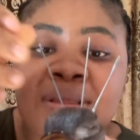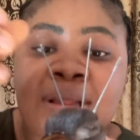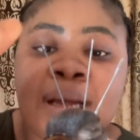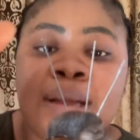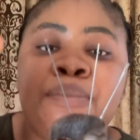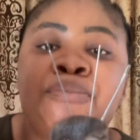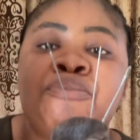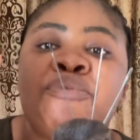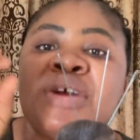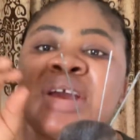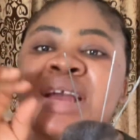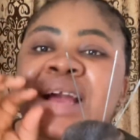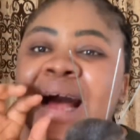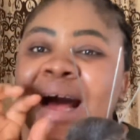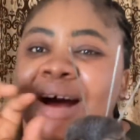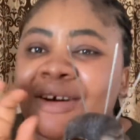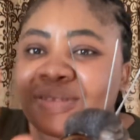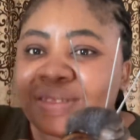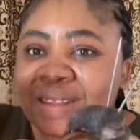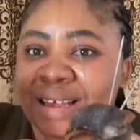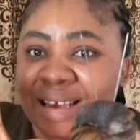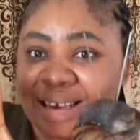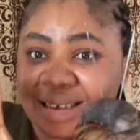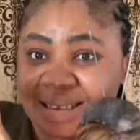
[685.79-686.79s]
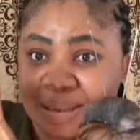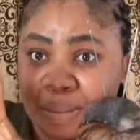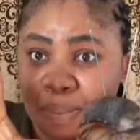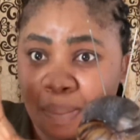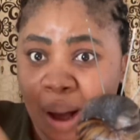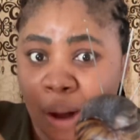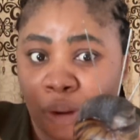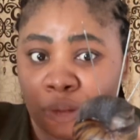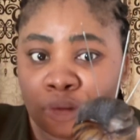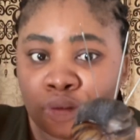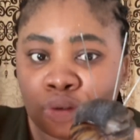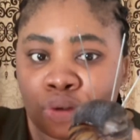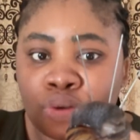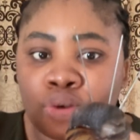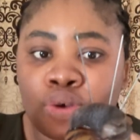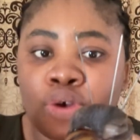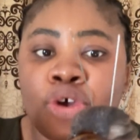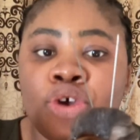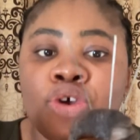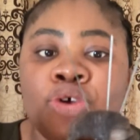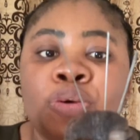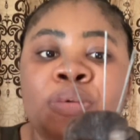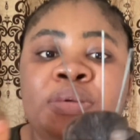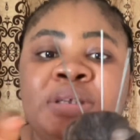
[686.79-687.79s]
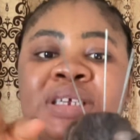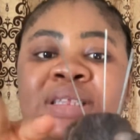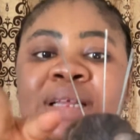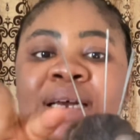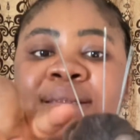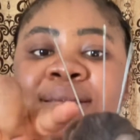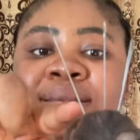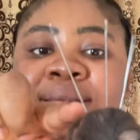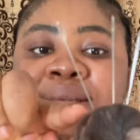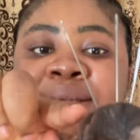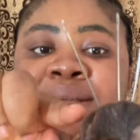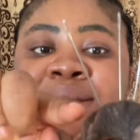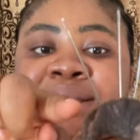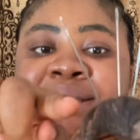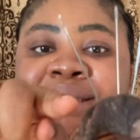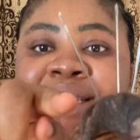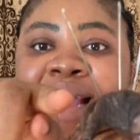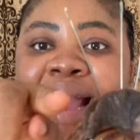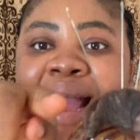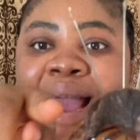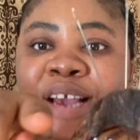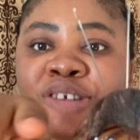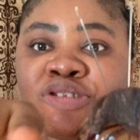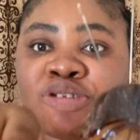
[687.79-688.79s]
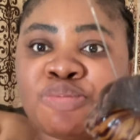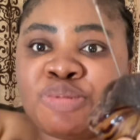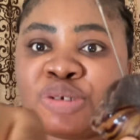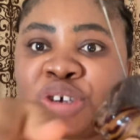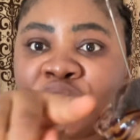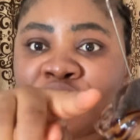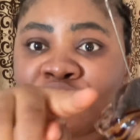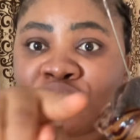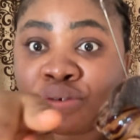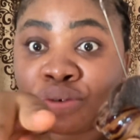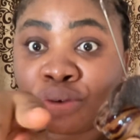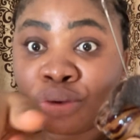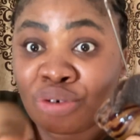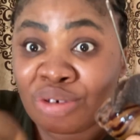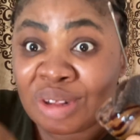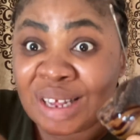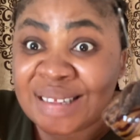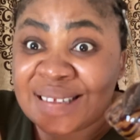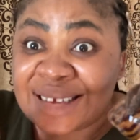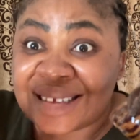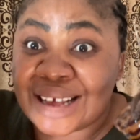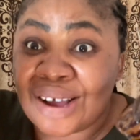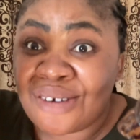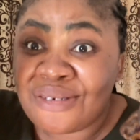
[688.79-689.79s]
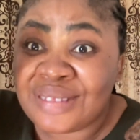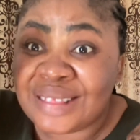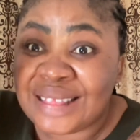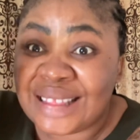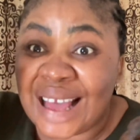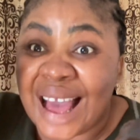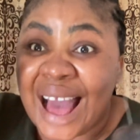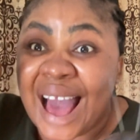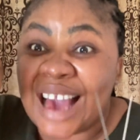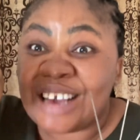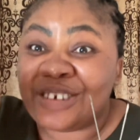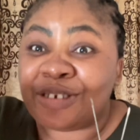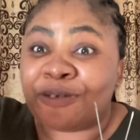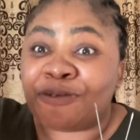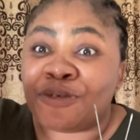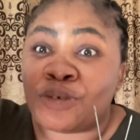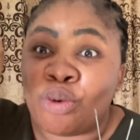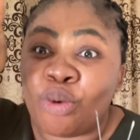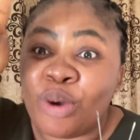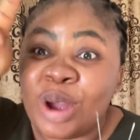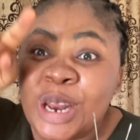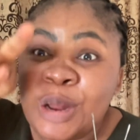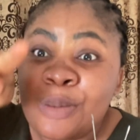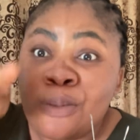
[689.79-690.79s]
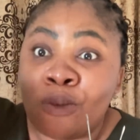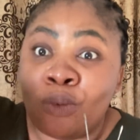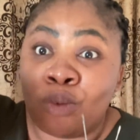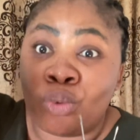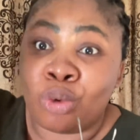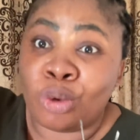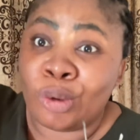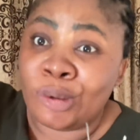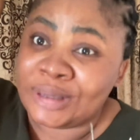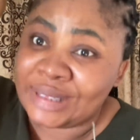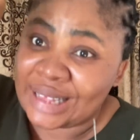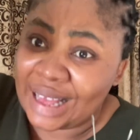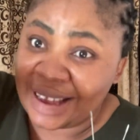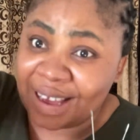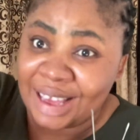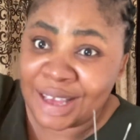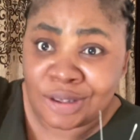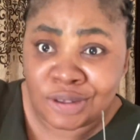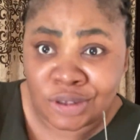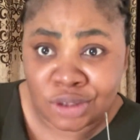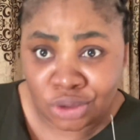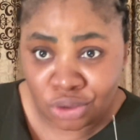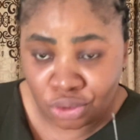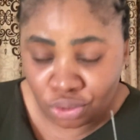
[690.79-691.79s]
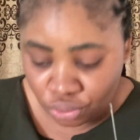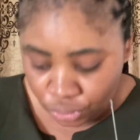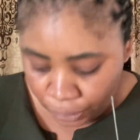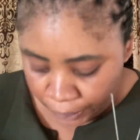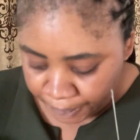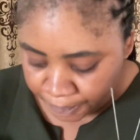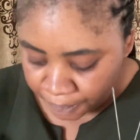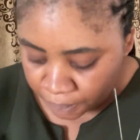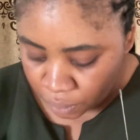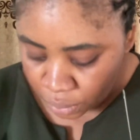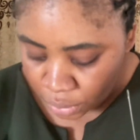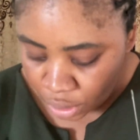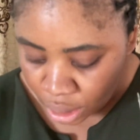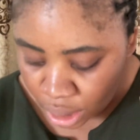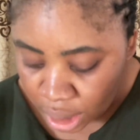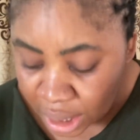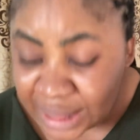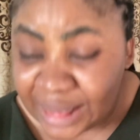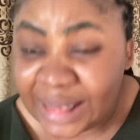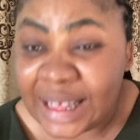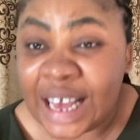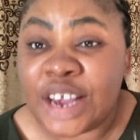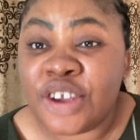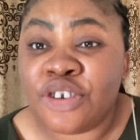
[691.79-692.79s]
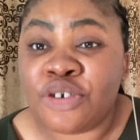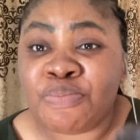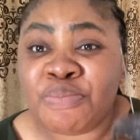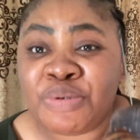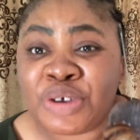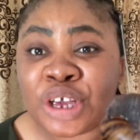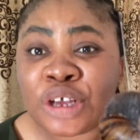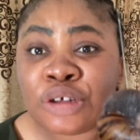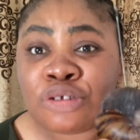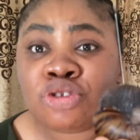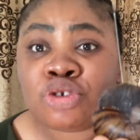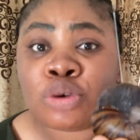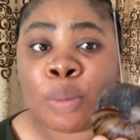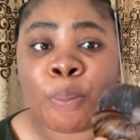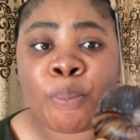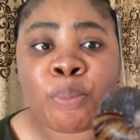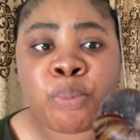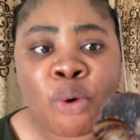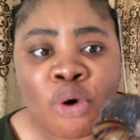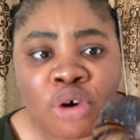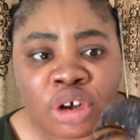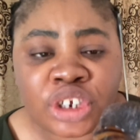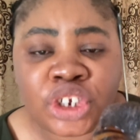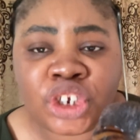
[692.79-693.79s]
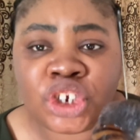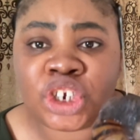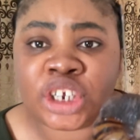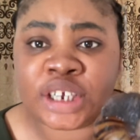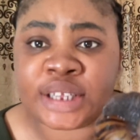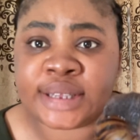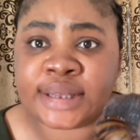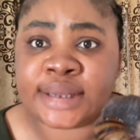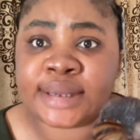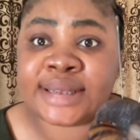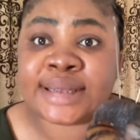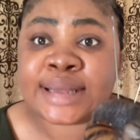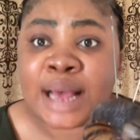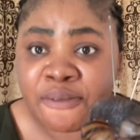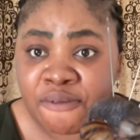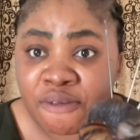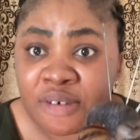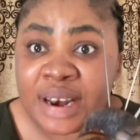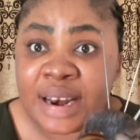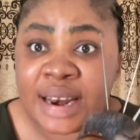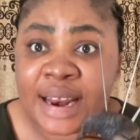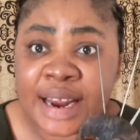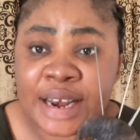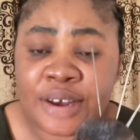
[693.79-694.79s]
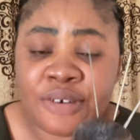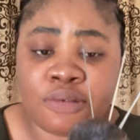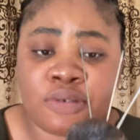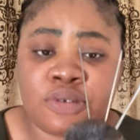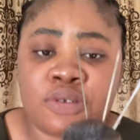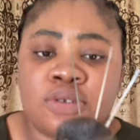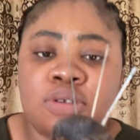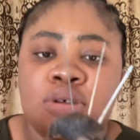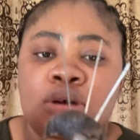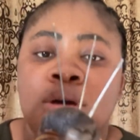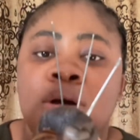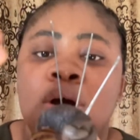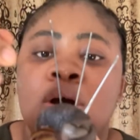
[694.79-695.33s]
that bring out its mouth, you see that the eyes will begin to close. That is how the eyes of your enemy close against you. Then you begin to punch it. 7 needles.